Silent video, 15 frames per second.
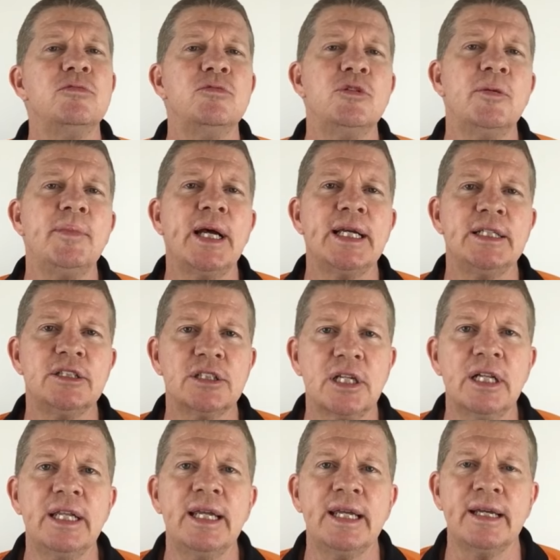remains
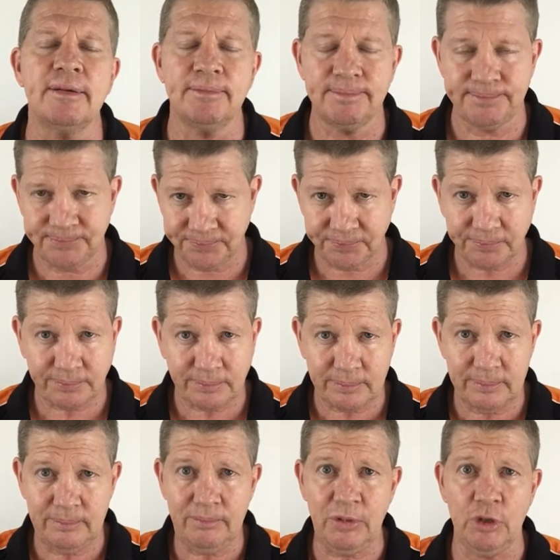clear
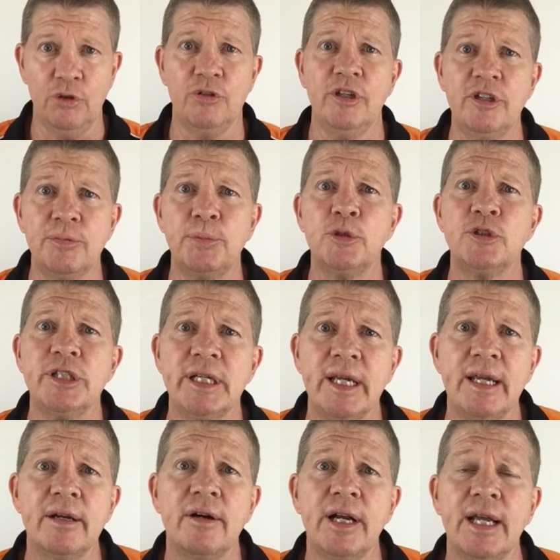because it's pushing
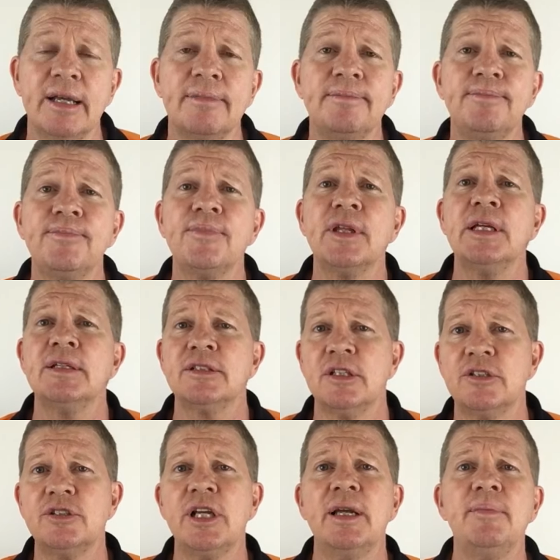air out. So
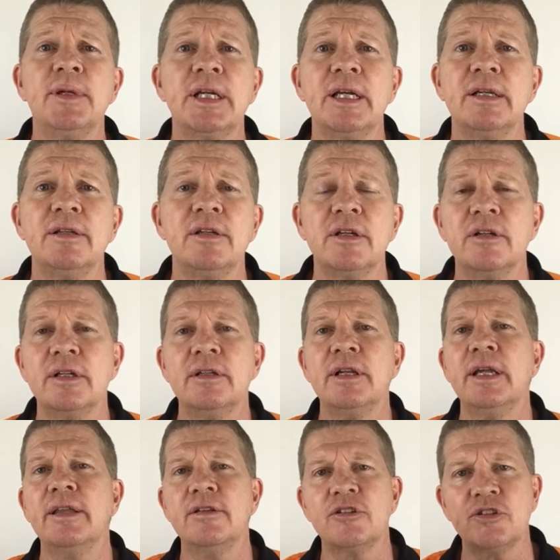same again, you could
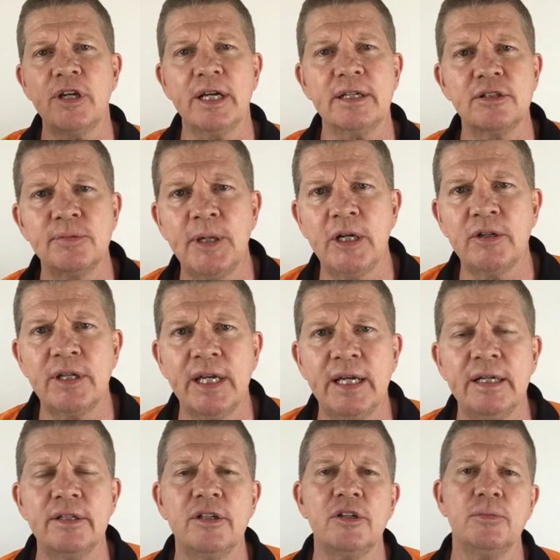either suck smoke
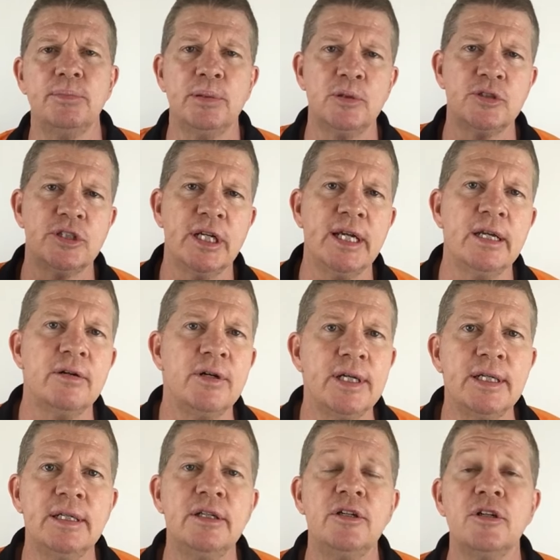out, you could push air
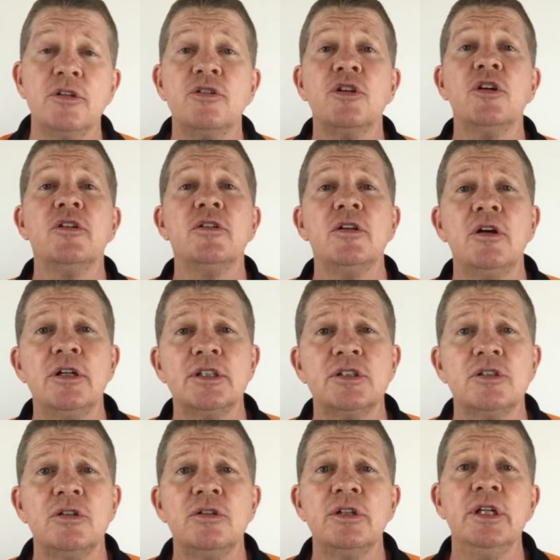in, you could turn
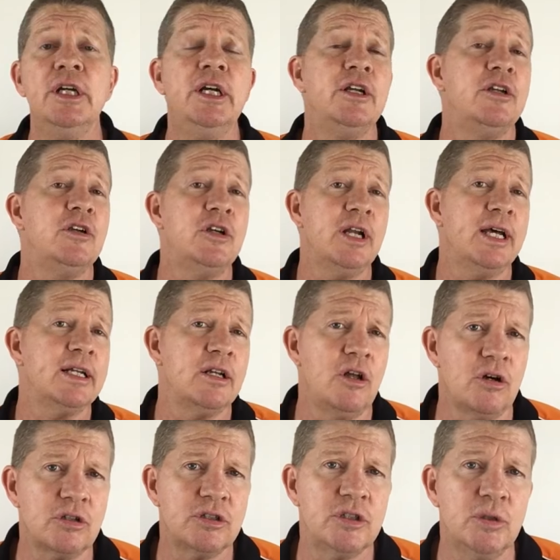lights on, you could
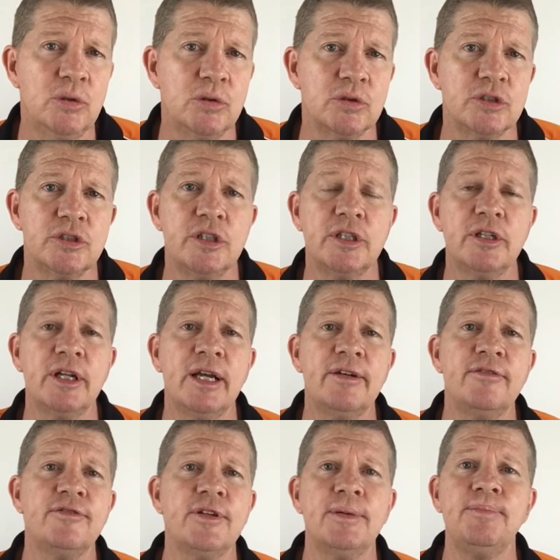unlock doors. You could
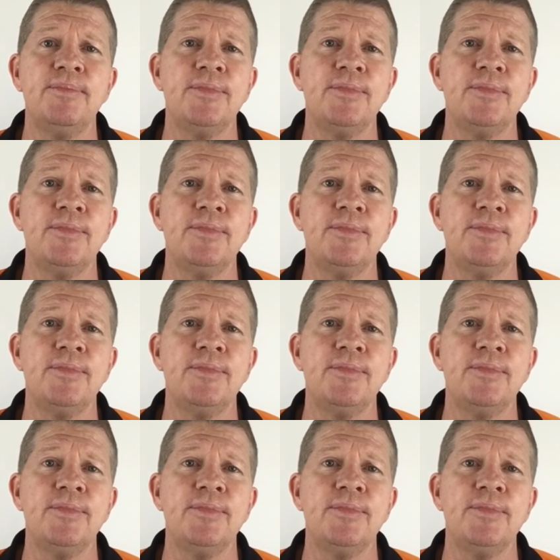have